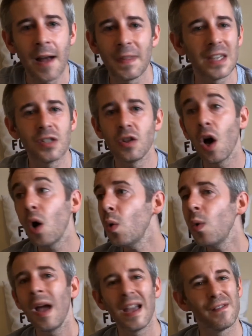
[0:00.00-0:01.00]
There's
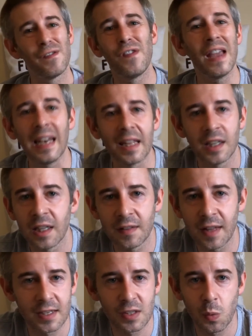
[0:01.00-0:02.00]
no villain in
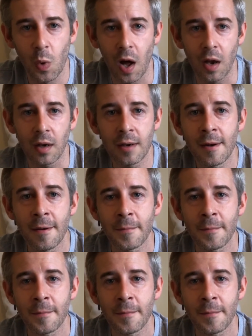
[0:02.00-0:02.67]
this one.